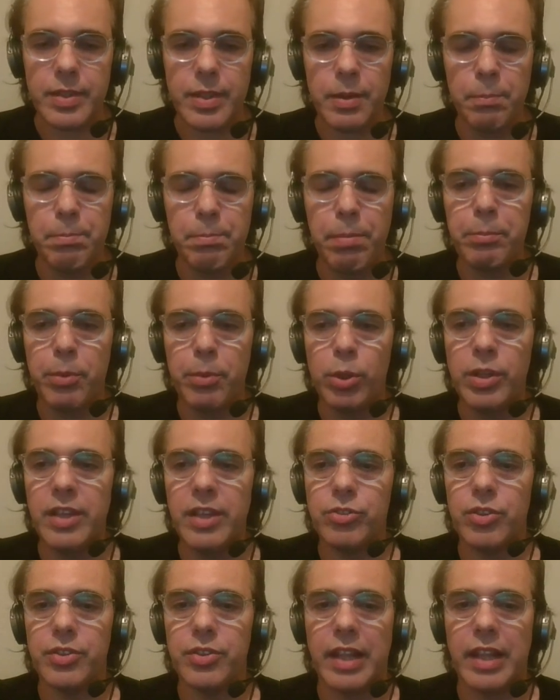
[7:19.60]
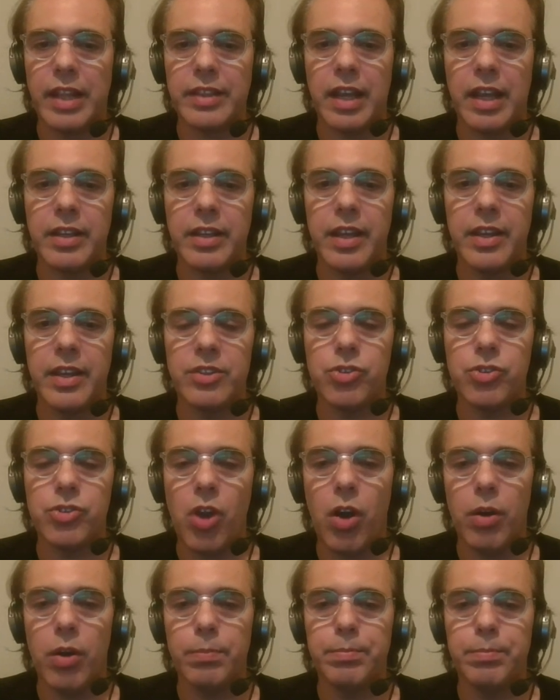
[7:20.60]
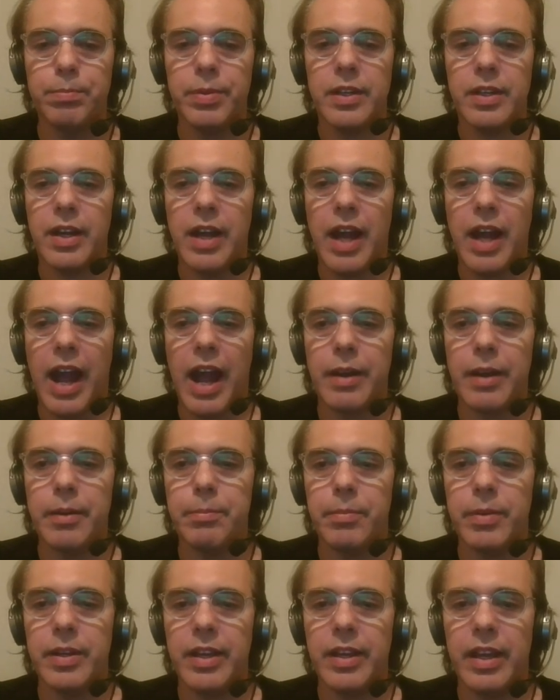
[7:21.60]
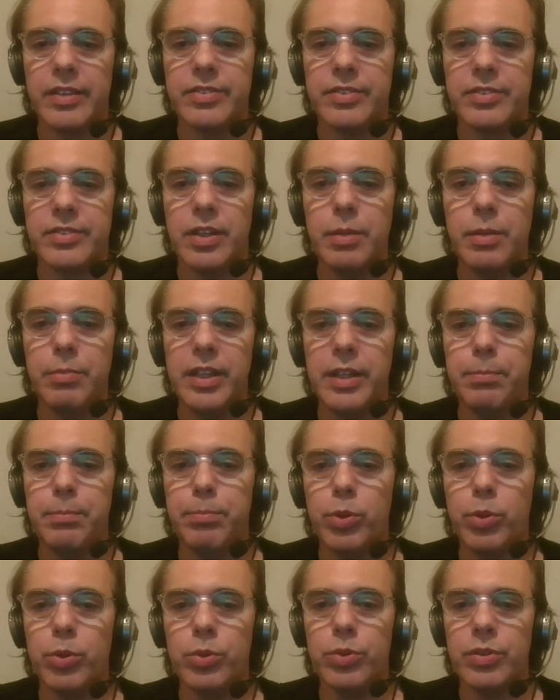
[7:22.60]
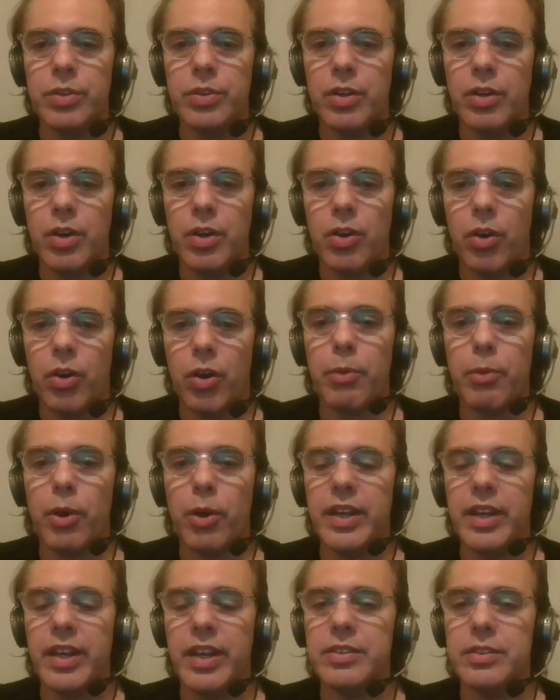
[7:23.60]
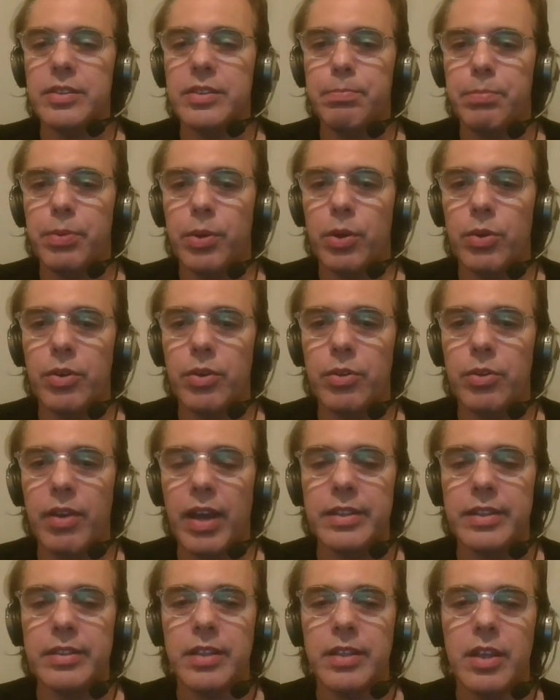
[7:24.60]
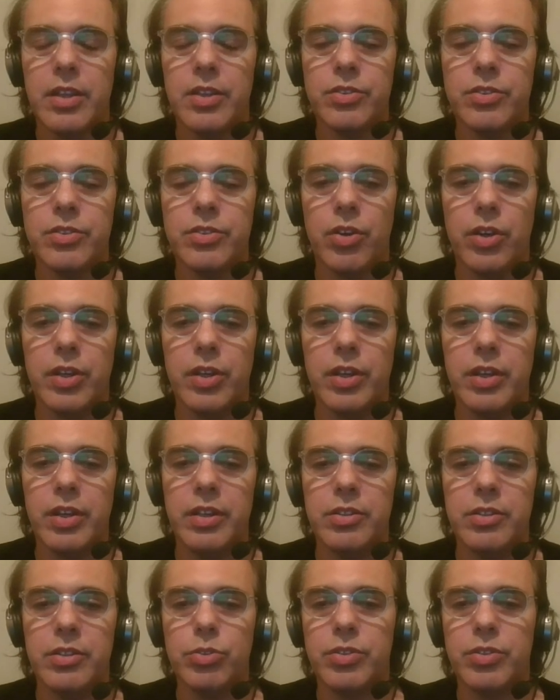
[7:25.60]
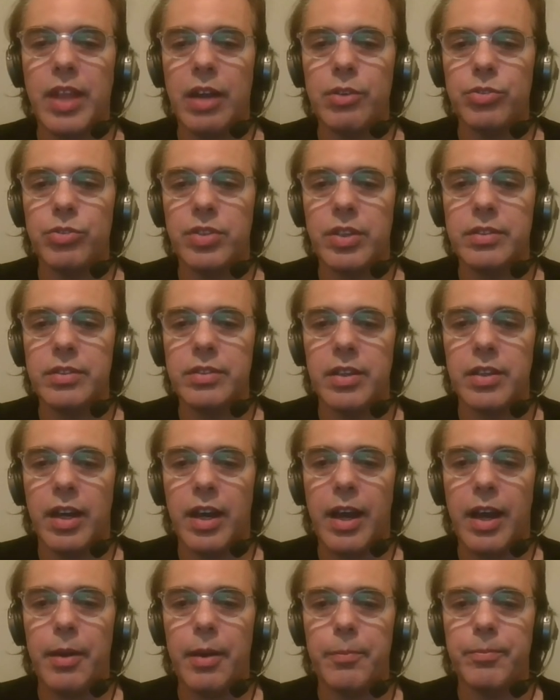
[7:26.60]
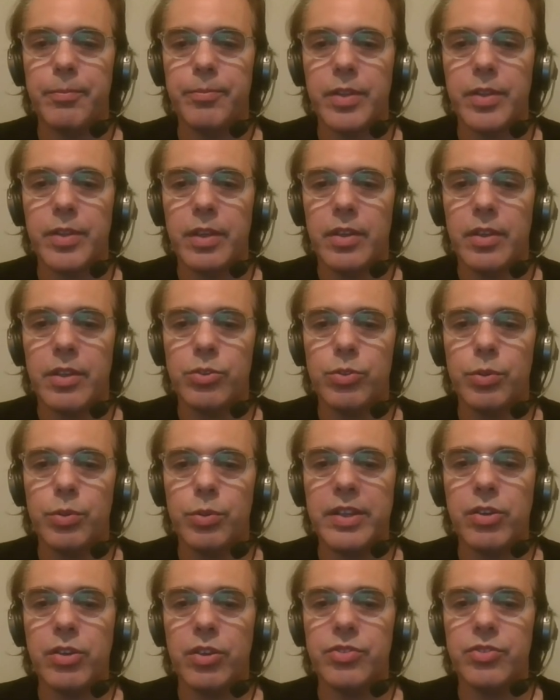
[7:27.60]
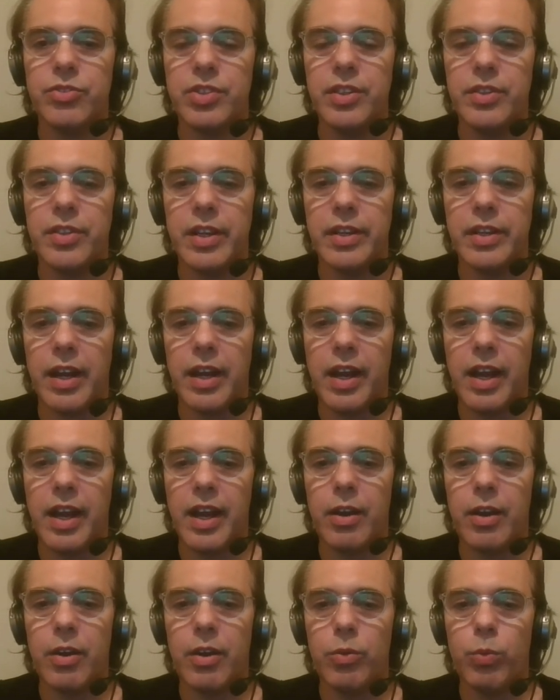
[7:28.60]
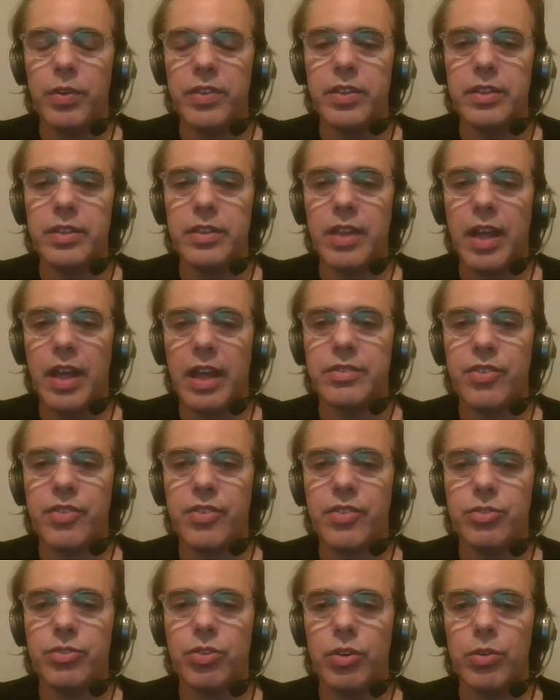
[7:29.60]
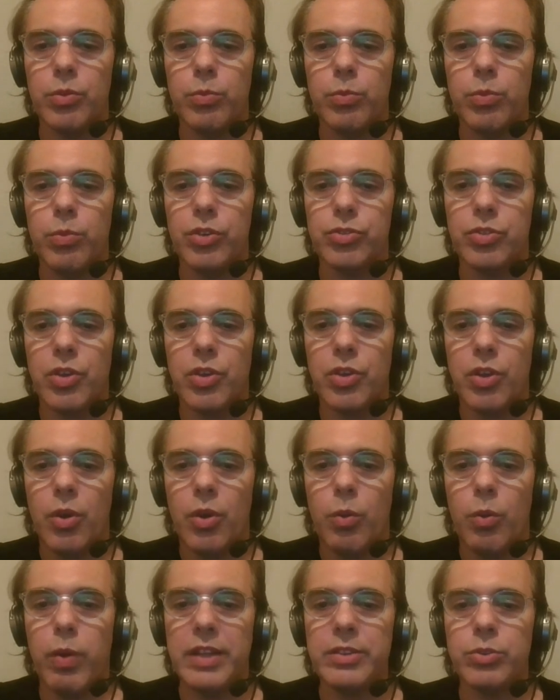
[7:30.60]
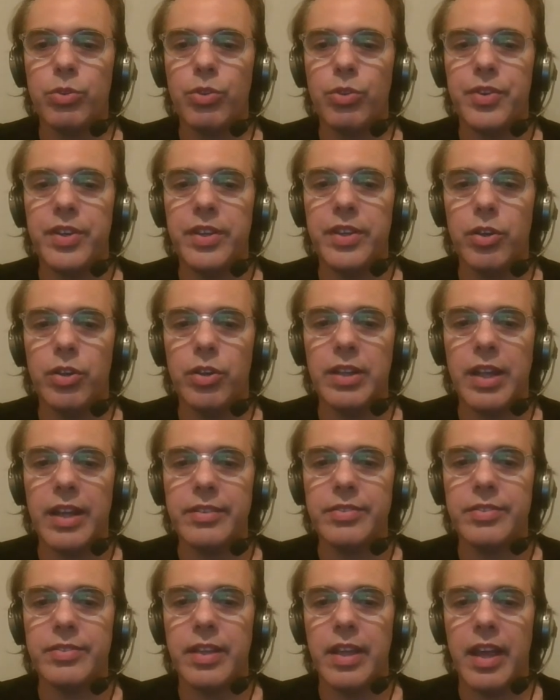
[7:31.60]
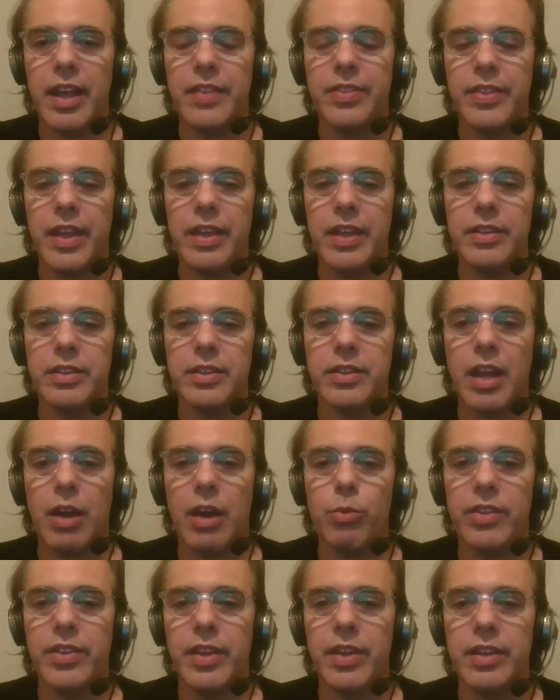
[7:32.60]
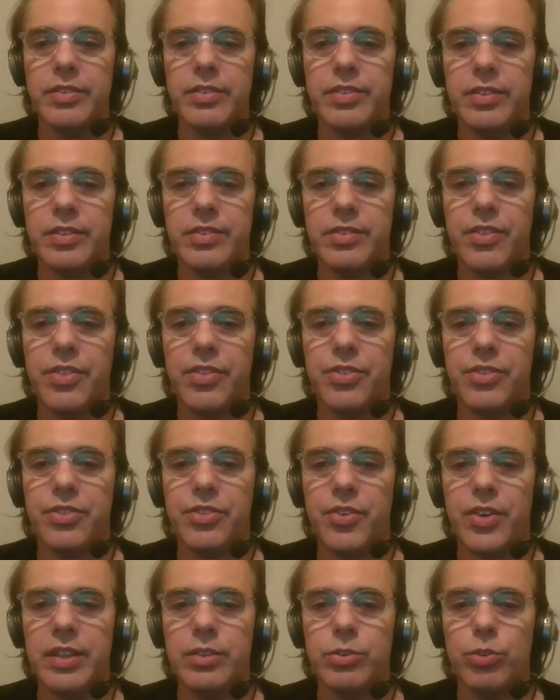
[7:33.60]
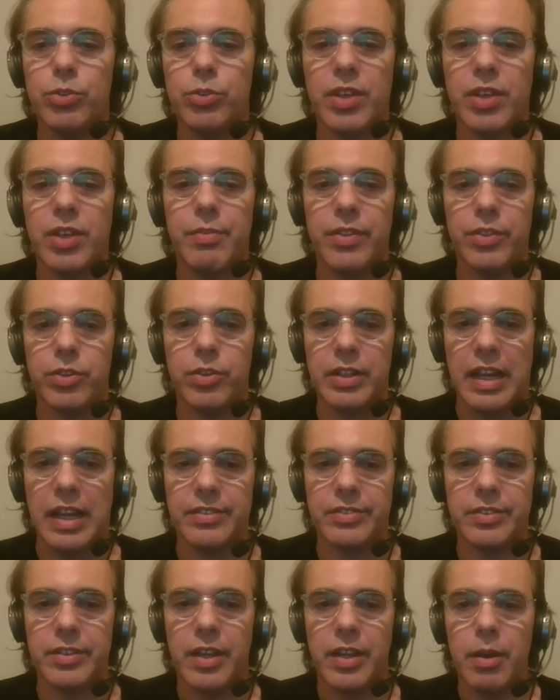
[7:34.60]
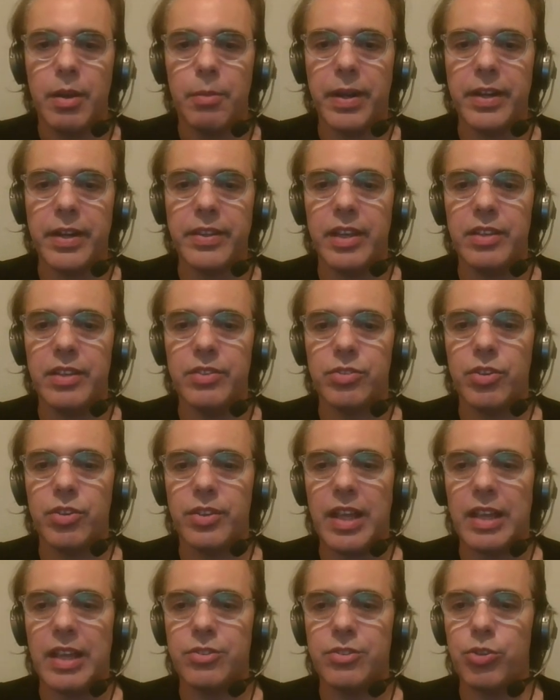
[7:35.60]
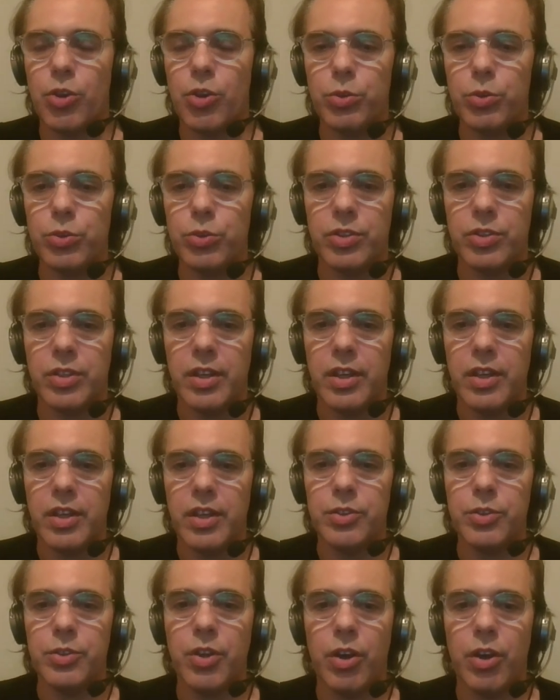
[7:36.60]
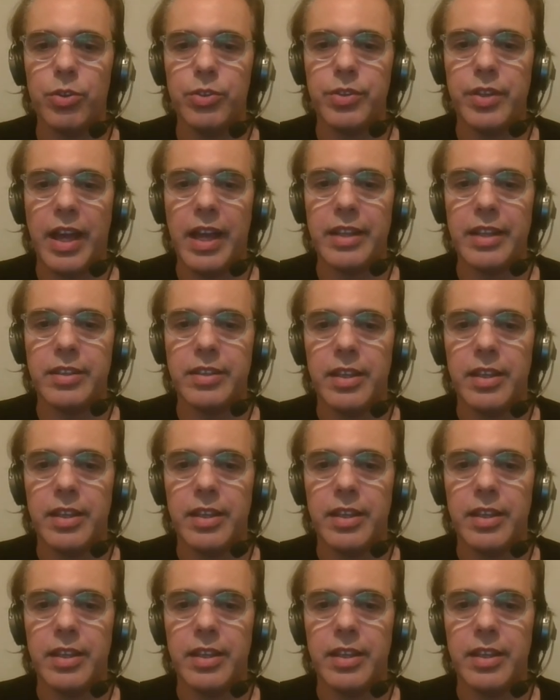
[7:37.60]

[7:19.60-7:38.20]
population that can get a job are extremely poor or moderately poor, right? So in 2000, to be considered within that threshold was $1 to $3, and then nowadays it's $3 to $7 per day. So that shows, that